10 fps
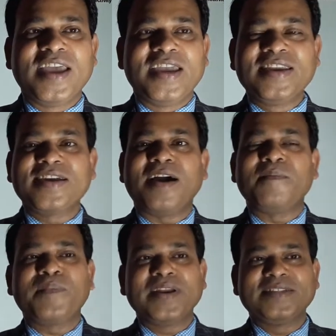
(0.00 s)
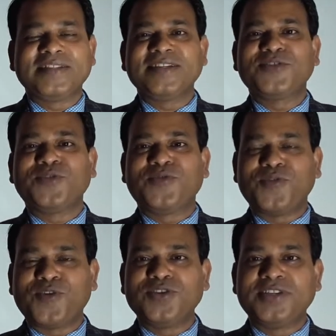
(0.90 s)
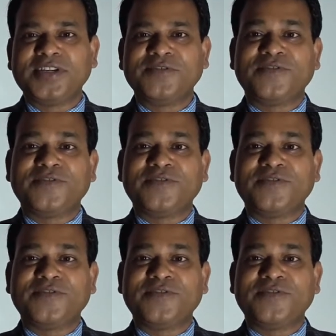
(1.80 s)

In comparison to 4G,